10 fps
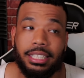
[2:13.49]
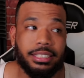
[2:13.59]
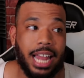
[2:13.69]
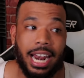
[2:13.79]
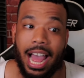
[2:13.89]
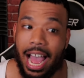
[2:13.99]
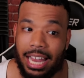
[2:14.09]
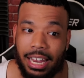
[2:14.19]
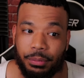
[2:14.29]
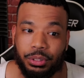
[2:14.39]
He's not a
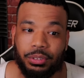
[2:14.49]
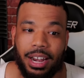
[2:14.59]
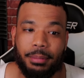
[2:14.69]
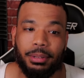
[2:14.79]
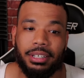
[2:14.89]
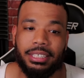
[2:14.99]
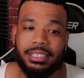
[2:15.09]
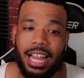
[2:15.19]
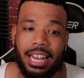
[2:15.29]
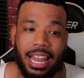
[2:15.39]
high-level scrambler.
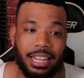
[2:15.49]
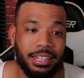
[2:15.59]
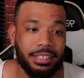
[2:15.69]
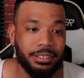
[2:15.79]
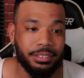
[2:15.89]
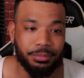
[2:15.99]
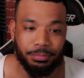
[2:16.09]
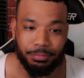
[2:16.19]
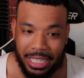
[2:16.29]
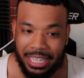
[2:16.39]
He's not like a
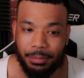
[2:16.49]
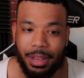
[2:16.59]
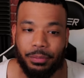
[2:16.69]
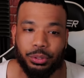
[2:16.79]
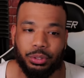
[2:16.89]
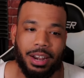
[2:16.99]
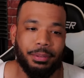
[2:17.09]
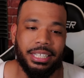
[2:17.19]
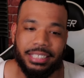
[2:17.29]
medium-level scrambler.